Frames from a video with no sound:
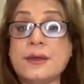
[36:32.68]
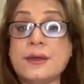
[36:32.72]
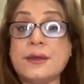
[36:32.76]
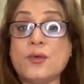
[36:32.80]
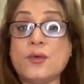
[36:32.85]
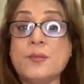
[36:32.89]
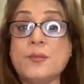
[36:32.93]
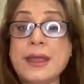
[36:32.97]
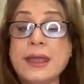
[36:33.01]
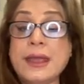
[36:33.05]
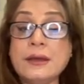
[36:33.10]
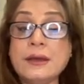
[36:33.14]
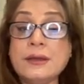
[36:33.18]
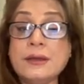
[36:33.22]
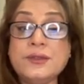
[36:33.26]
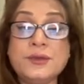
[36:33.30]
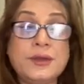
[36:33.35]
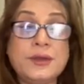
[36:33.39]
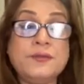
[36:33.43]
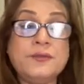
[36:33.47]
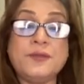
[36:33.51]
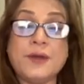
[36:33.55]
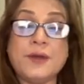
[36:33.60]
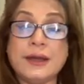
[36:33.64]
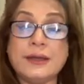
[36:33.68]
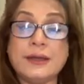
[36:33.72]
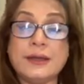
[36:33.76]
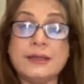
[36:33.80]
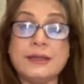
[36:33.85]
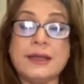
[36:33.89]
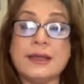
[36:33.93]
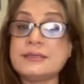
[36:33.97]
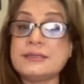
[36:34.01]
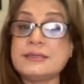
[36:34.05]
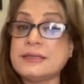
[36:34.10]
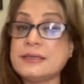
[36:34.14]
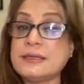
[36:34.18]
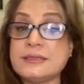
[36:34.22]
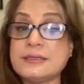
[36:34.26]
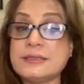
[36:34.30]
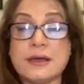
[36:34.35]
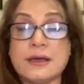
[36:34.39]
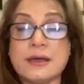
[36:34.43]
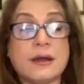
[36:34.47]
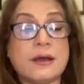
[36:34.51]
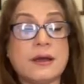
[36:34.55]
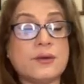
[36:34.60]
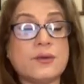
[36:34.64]
omega 3 fatty acids
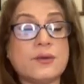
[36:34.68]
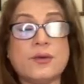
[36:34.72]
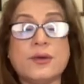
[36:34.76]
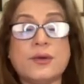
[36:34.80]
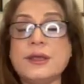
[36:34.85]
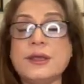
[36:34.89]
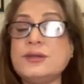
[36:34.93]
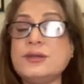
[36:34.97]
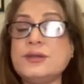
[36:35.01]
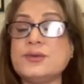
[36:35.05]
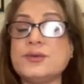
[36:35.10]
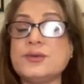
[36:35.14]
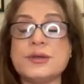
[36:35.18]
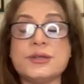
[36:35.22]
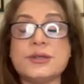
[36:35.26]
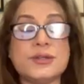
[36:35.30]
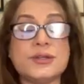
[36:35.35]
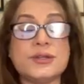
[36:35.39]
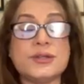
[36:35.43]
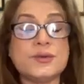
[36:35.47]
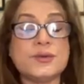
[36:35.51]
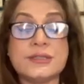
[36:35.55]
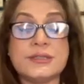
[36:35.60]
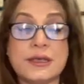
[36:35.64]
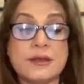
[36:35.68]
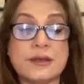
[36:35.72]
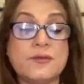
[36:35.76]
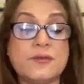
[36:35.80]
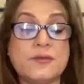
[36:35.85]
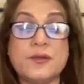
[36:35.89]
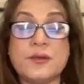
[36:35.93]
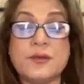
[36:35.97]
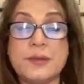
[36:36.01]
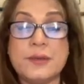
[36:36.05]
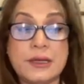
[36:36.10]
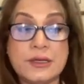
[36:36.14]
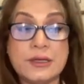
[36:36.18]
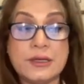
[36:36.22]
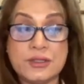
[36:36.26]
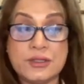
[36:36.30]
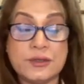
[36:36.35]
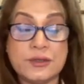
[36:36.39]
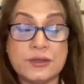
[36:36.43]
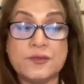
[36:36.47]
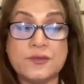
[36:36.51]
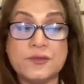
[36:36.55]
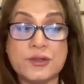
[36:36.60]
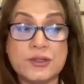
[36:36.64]
are going to reduce
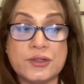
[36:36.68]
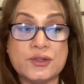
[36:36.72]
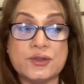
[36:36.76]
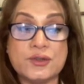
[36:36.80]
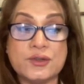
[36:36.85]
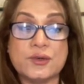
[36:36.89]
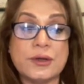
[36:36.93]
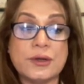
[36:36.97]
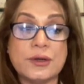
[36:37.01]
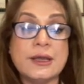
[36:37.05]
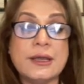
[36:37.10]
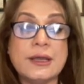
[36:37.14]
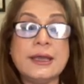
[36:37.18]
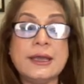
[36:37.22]
inflammation for sure.